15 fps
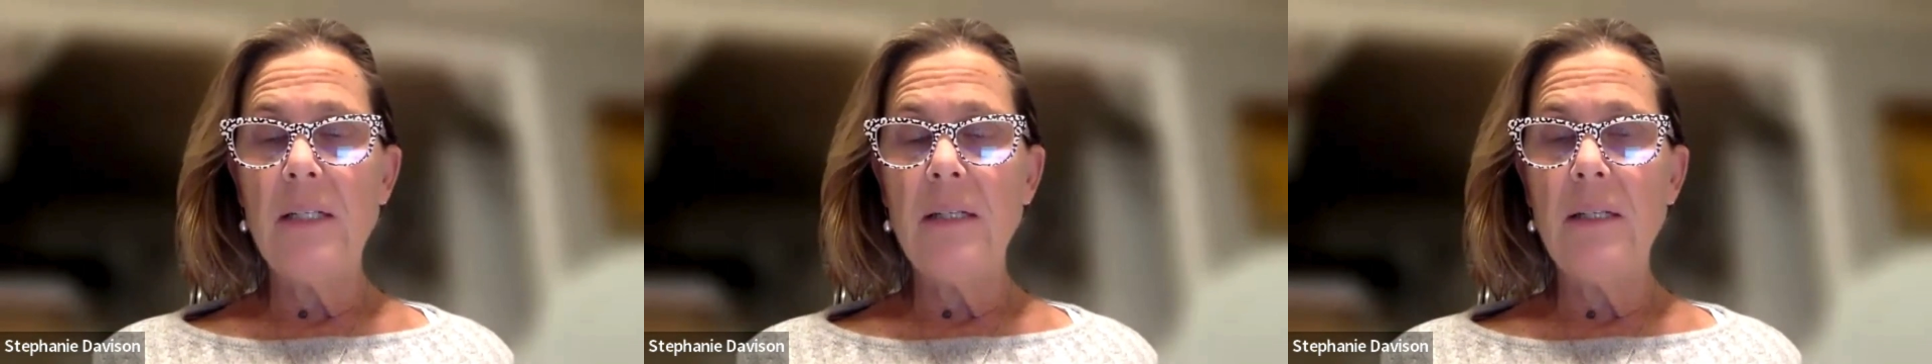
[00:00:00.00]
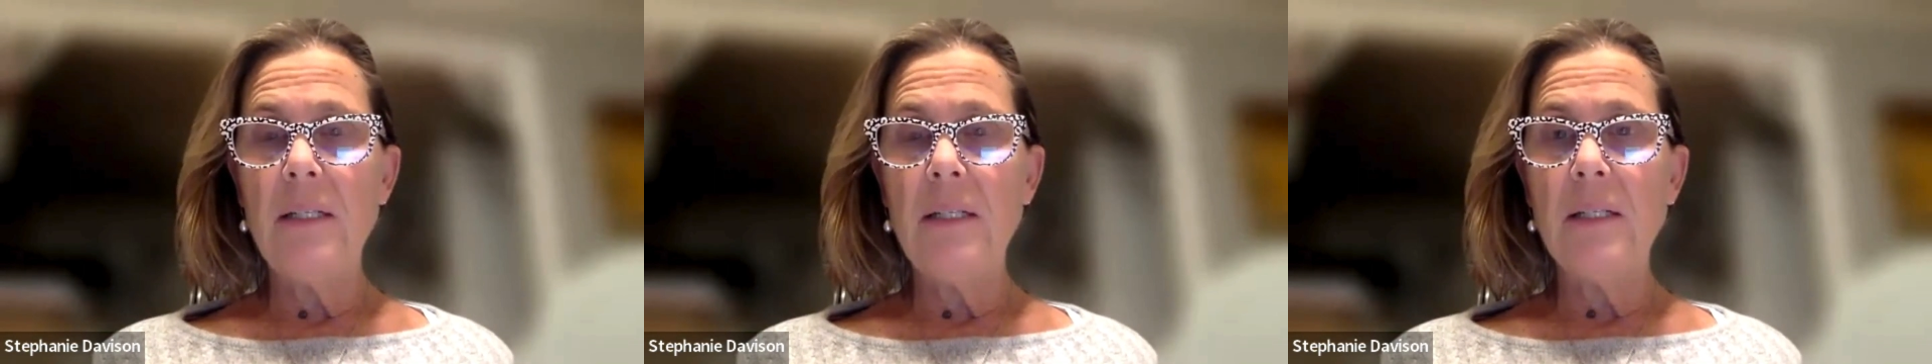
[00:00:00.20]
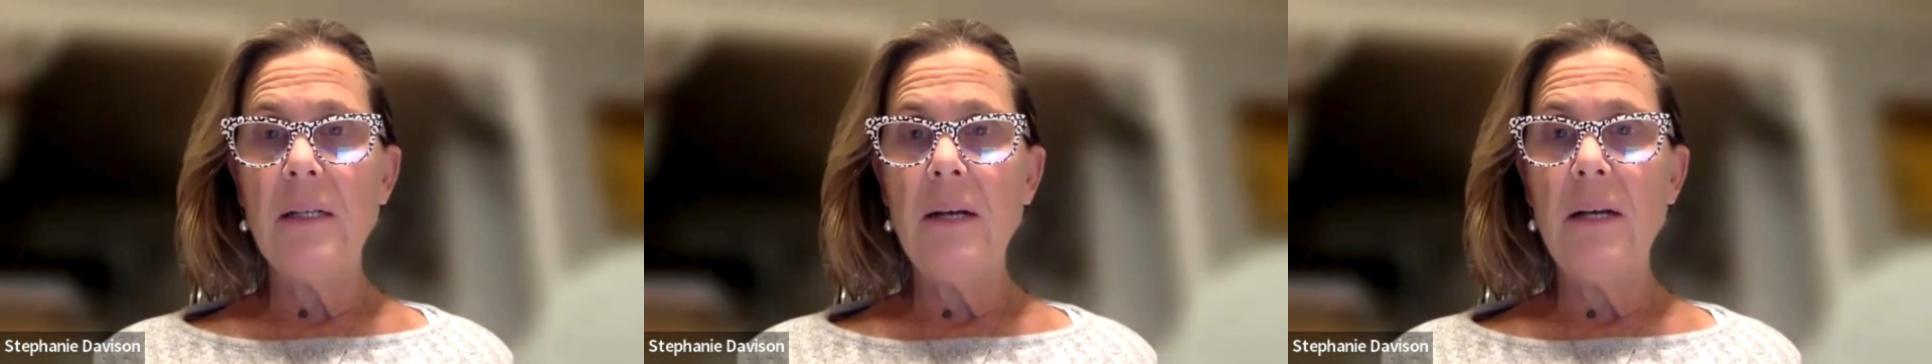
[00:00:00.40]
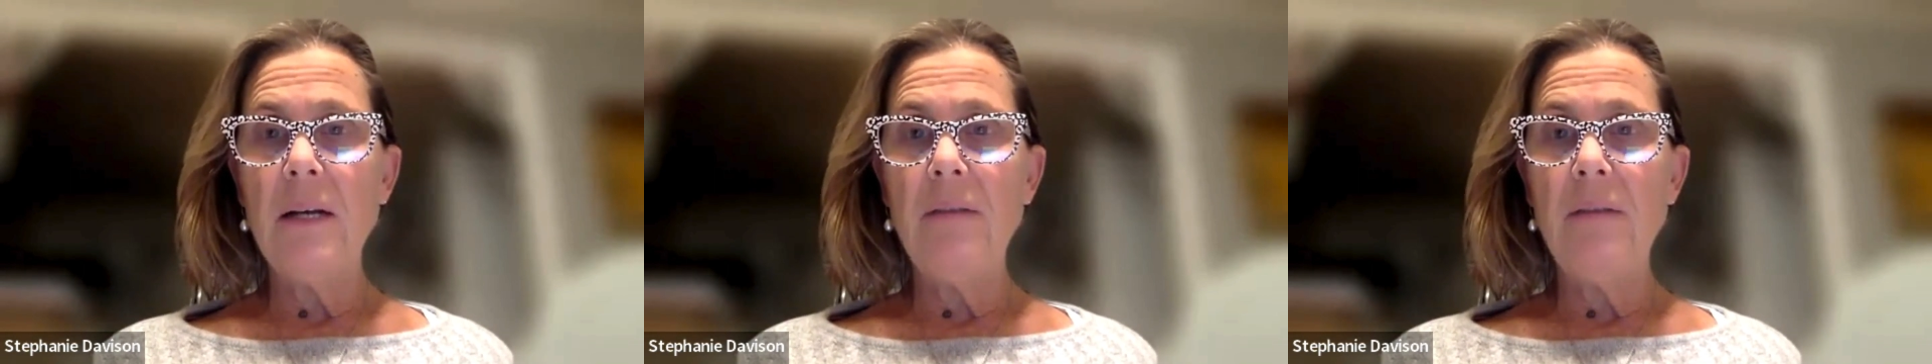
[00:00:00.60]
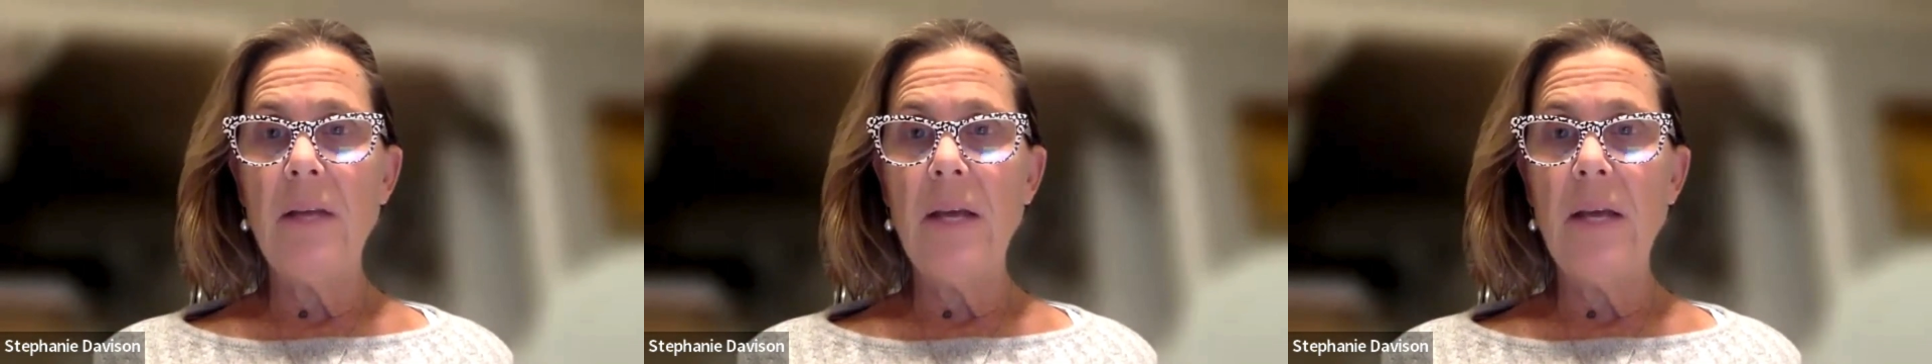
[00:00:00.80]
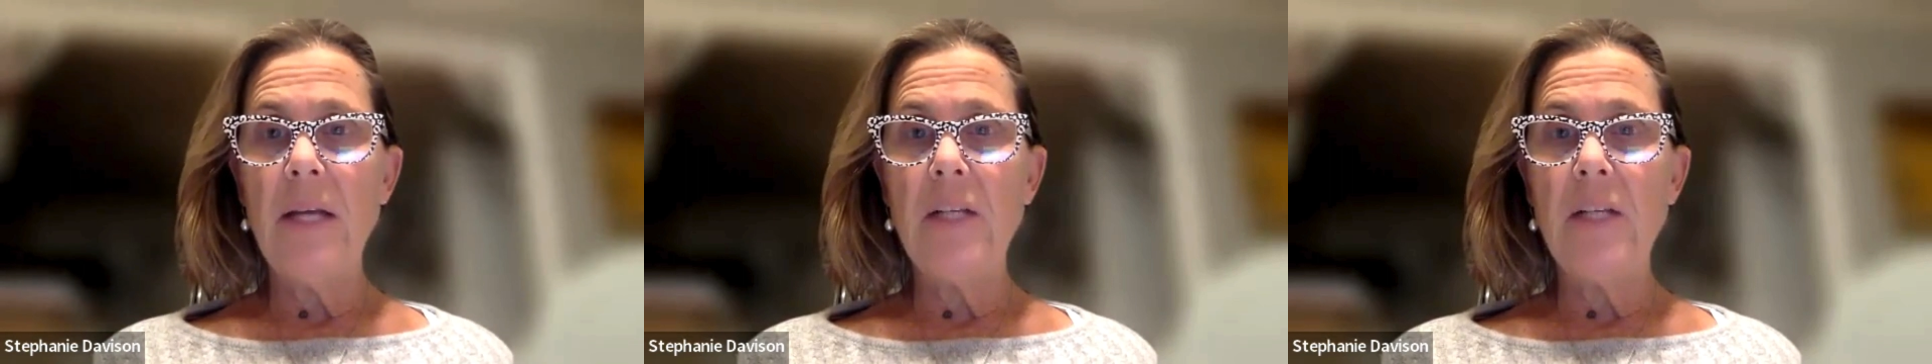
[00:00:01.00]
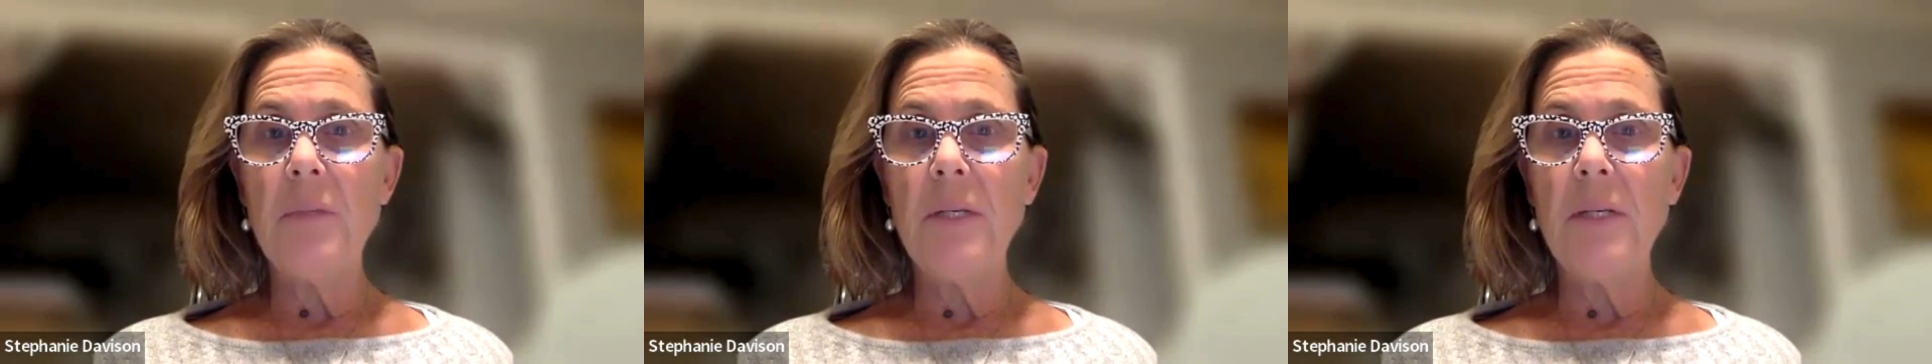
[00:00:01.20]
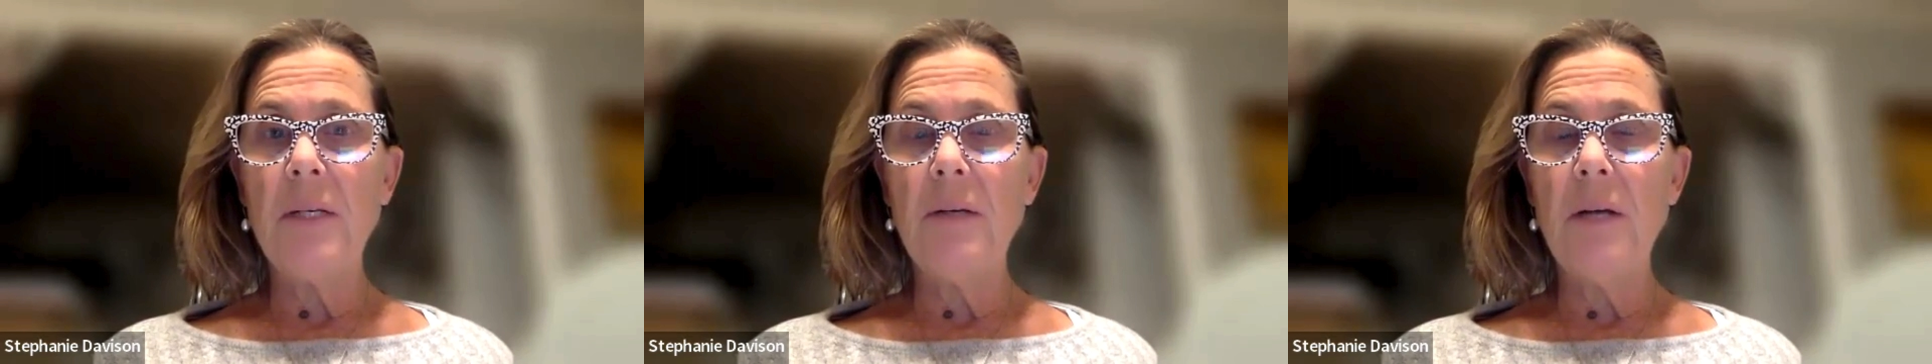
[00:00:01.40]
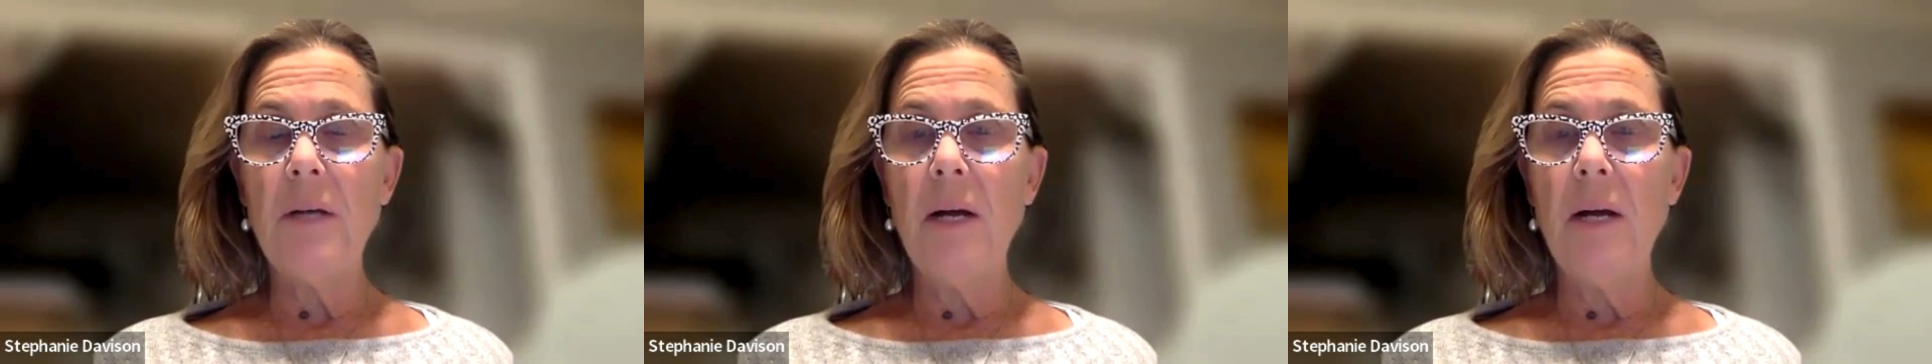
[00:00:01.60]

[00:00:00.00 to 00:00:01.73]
this kind of engagement